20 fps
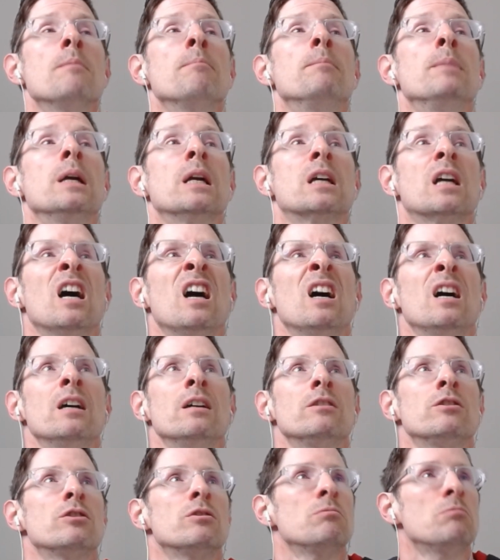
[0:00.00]

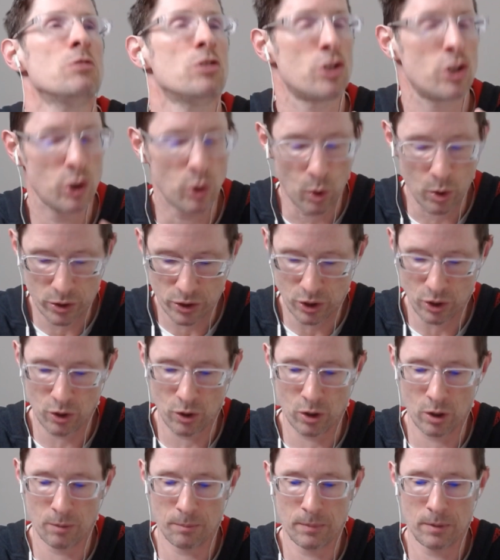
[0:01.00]
because short
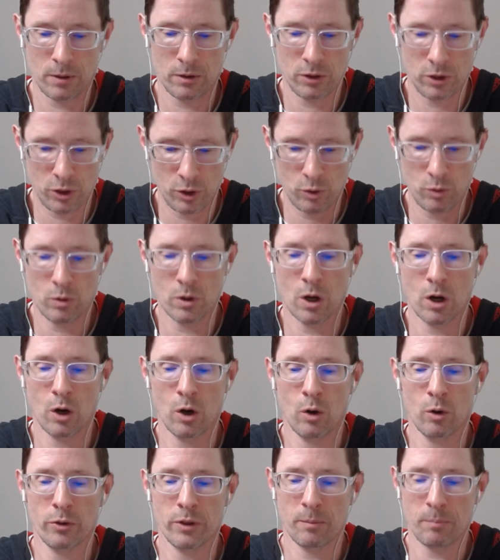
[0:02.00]
term, you
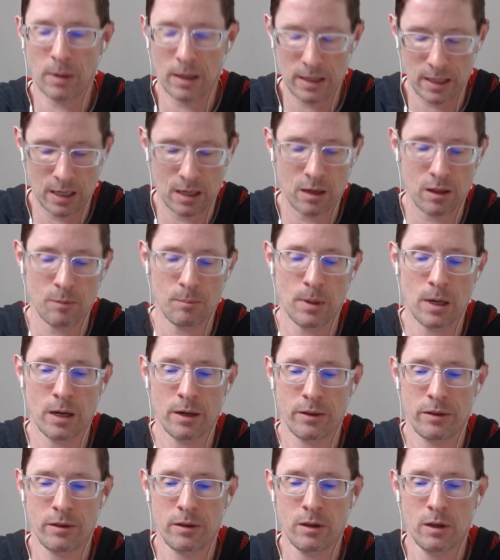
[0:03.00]
know that by the end of the
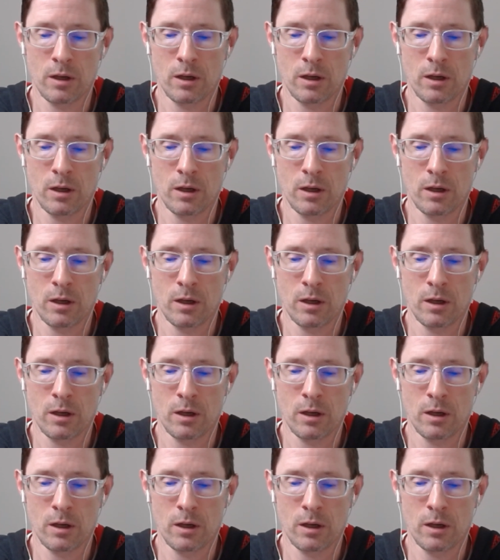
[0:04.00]
month,